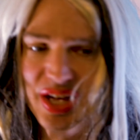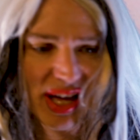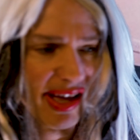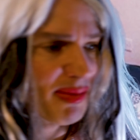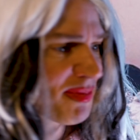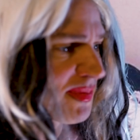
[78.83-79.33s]

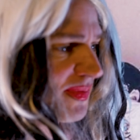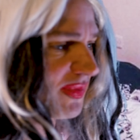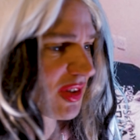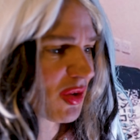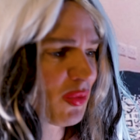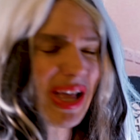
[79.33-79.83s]

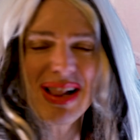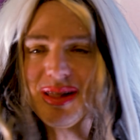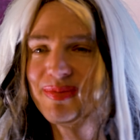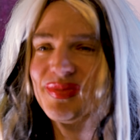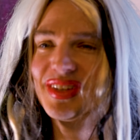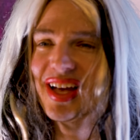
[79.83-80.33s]
Well,
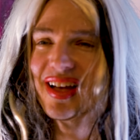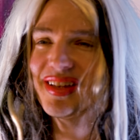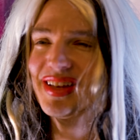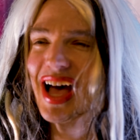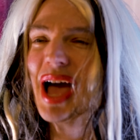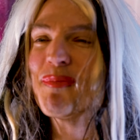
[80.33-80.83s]

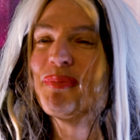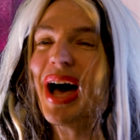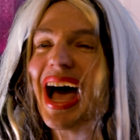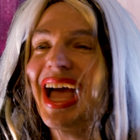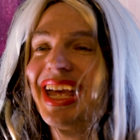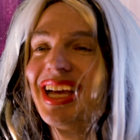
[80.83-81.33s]
I'm
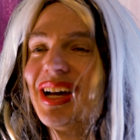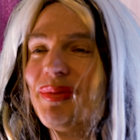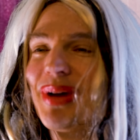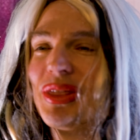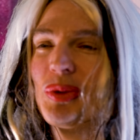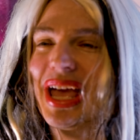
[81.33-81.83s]
by the